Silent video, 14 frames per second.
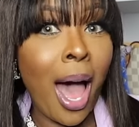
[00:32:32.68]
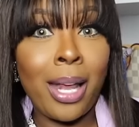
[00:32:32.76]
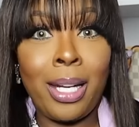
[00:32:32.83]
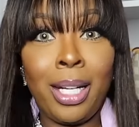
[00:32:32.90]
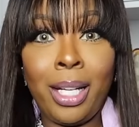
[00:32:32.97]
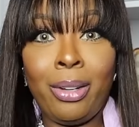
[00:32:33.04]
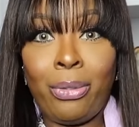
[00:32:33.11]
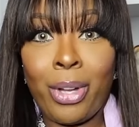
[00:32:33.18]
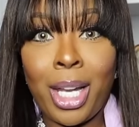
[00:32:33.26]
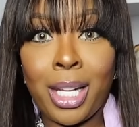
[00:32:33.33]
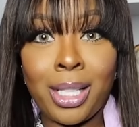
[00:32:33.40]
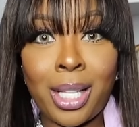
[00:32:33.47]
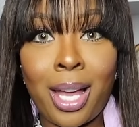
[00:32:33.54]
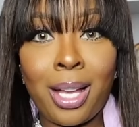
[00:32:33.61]
didn't leave the
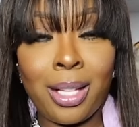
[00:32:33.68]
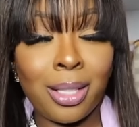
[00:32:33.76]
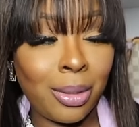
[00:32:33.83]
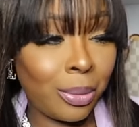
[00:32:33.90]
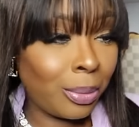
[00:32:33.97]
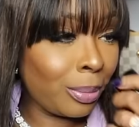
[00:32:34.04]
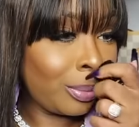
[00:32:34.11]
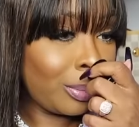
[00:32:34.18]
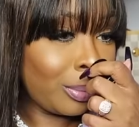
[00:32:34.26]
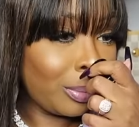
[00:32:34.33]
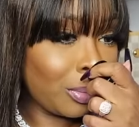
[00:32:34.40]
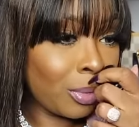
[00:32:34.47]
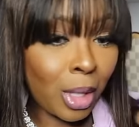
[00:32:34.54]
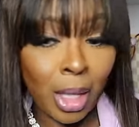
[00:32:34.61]
fellas out.
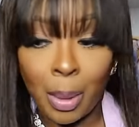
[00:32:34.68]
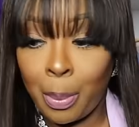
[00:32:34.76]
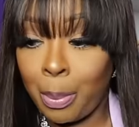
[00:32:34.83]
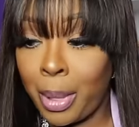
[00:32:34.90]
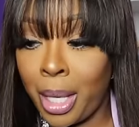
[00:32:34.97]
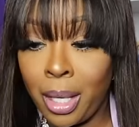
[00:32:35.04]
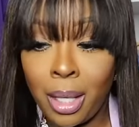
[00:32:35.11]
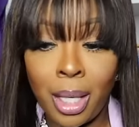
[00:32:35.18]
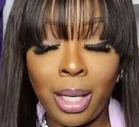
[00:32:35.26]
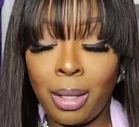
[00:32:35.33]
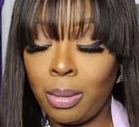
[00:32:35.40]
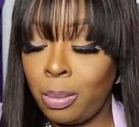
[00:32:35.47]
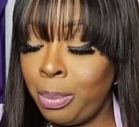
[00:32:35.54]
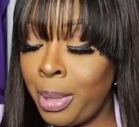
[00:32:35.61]
Mail
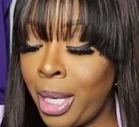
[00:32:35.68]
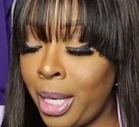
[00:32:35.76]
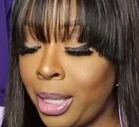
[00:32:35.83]
it, man